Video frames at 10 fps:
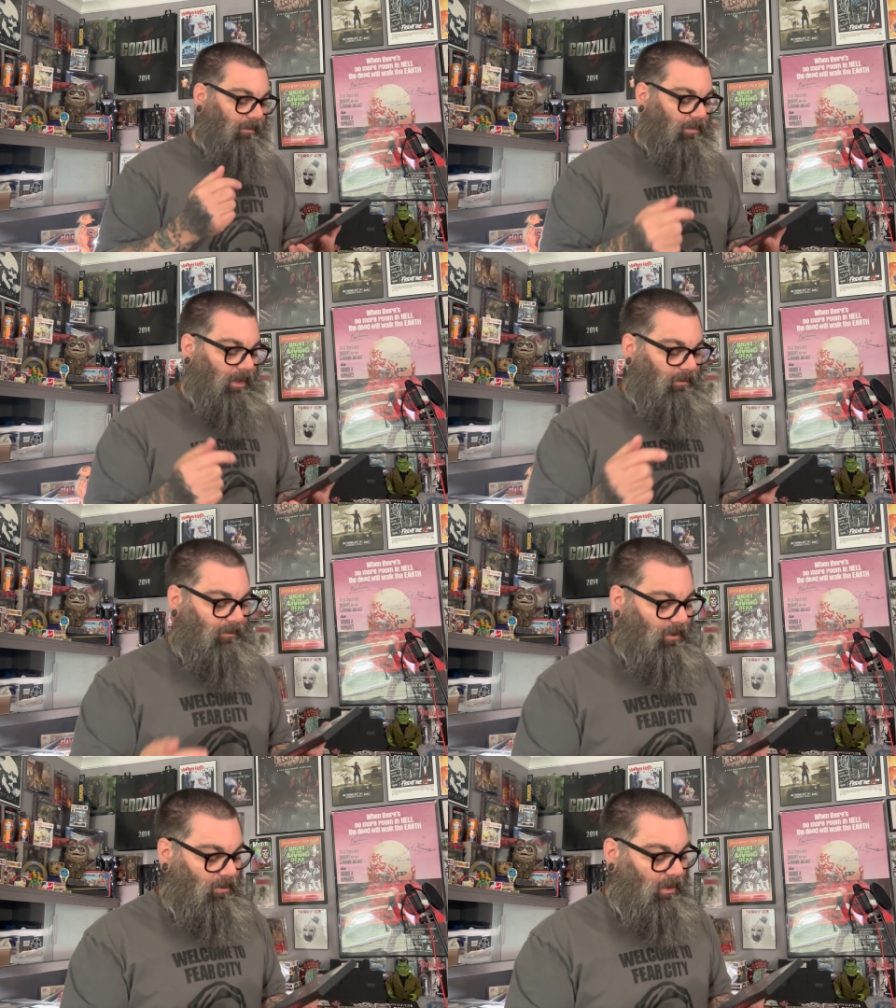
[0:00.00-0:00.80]
blood
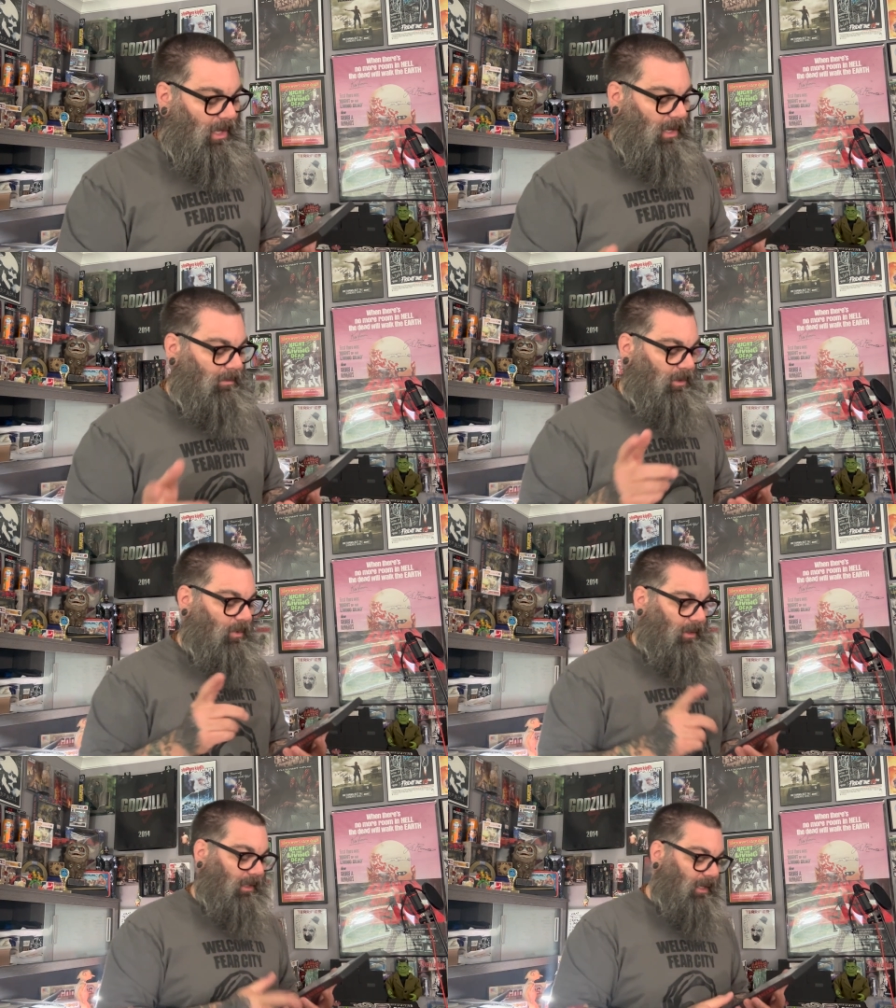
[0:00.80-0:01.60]
feud
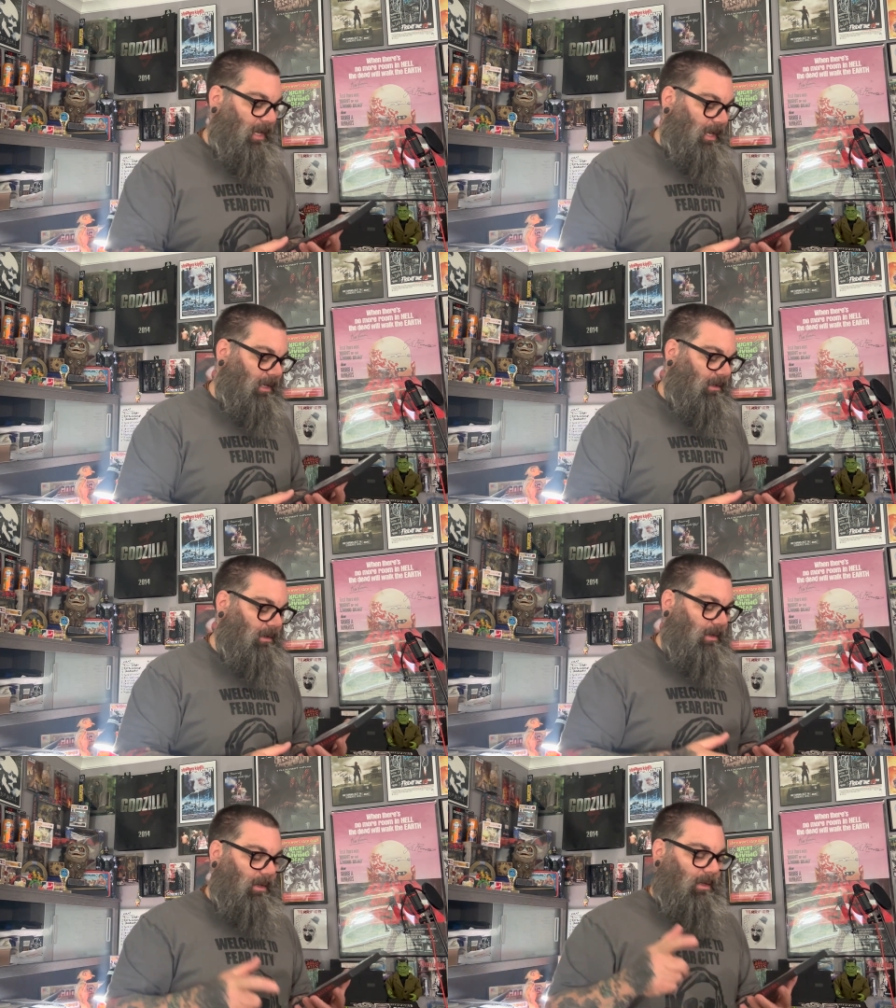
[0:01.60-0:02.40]
between the gang
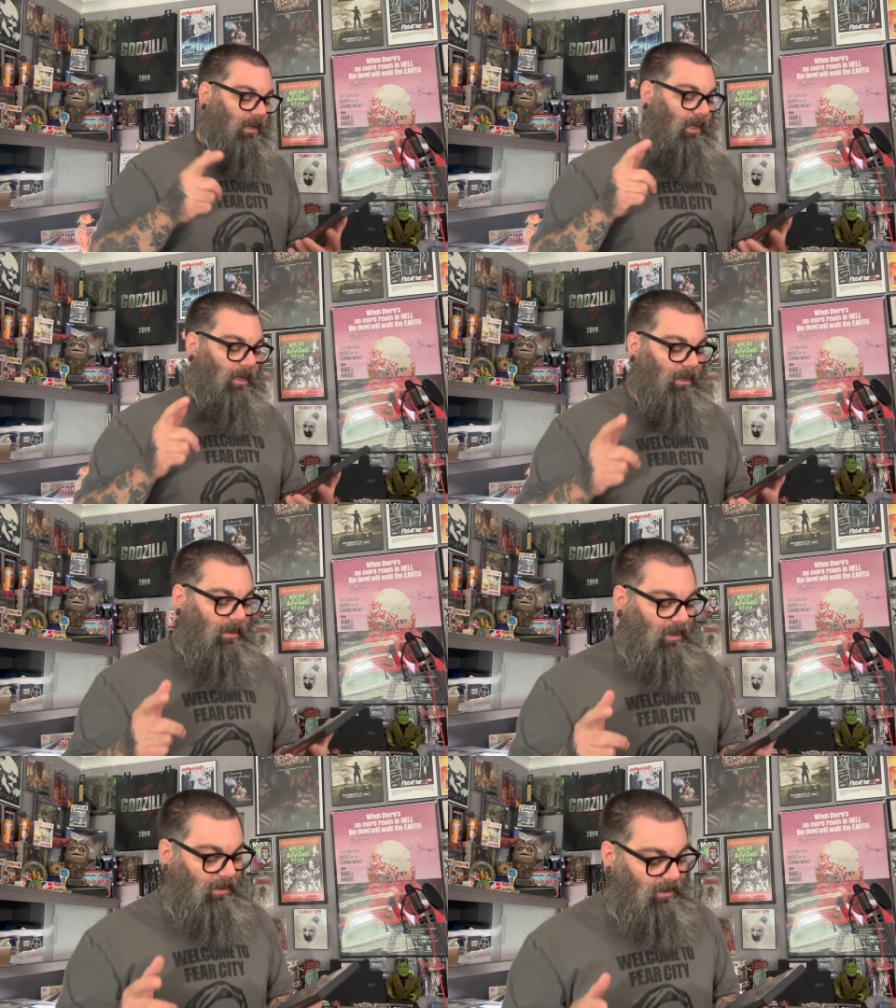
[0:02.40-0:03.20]
and
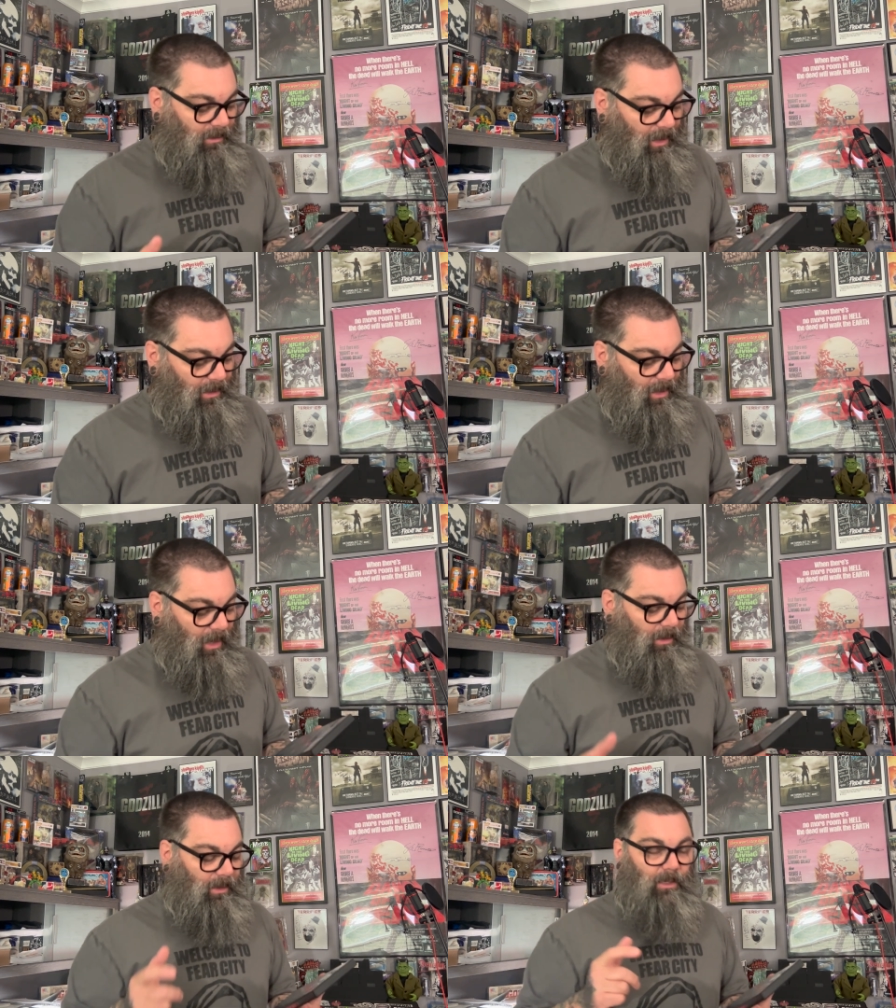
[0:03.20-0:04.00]
a
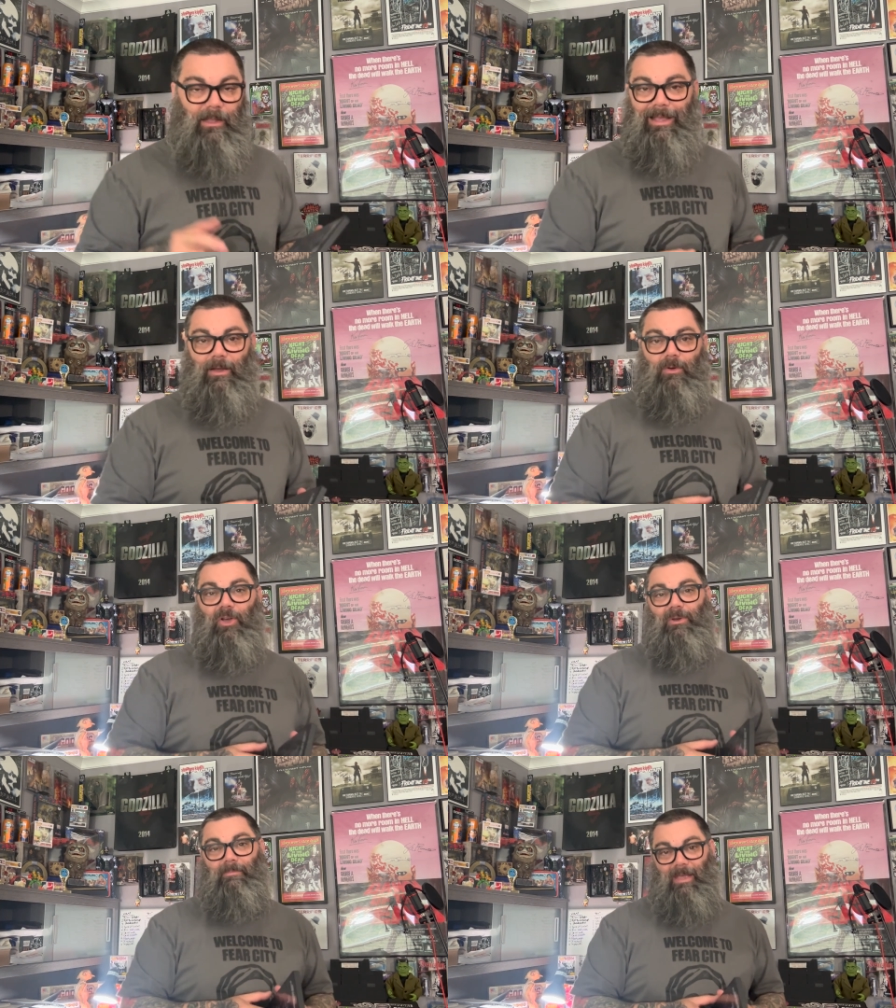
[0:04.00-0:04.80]
psychotic clown
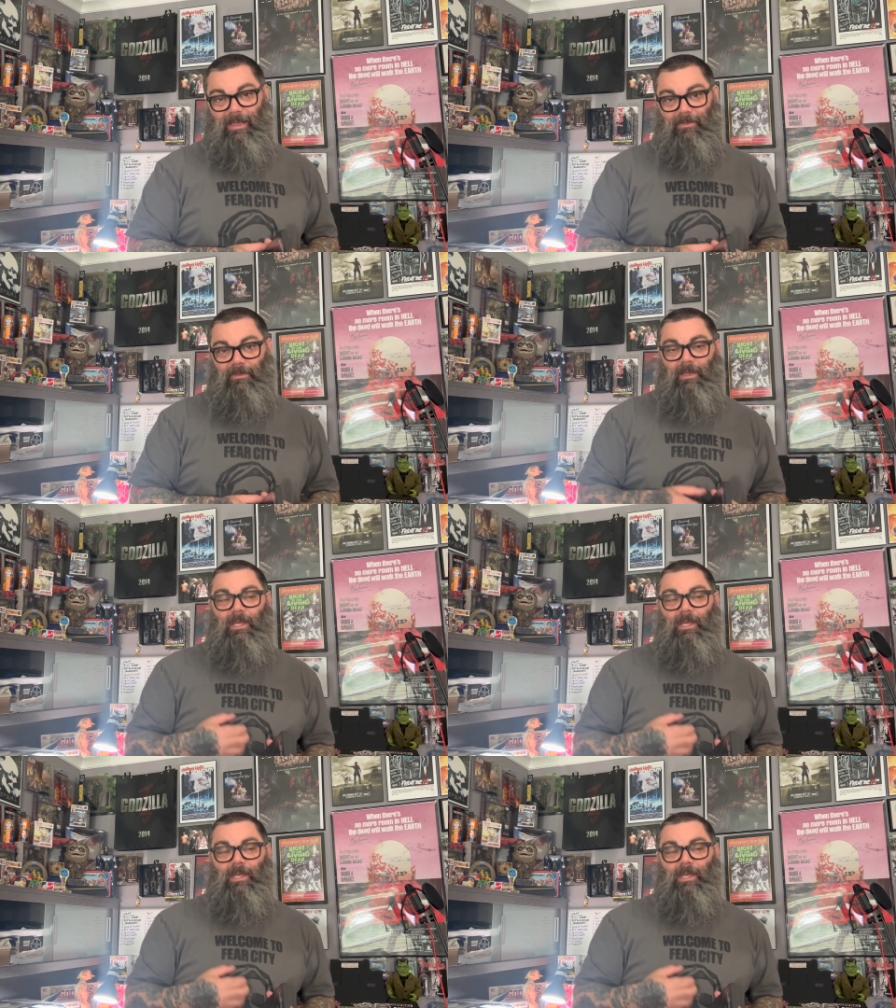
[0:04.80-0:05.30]
on meth.